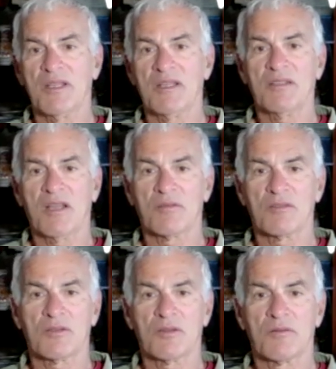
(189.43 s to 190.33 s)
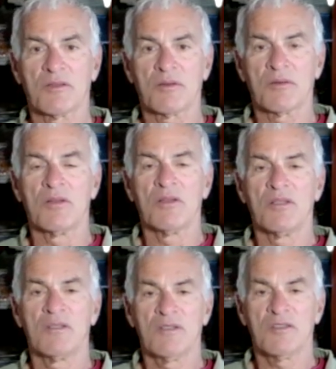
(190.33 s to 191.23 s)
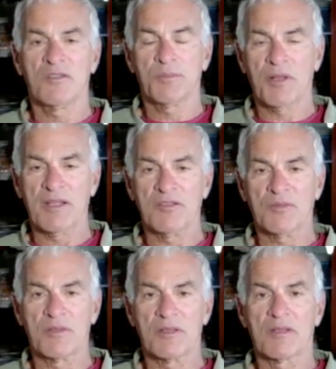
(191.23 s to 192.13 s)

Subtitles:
and territorial displacement.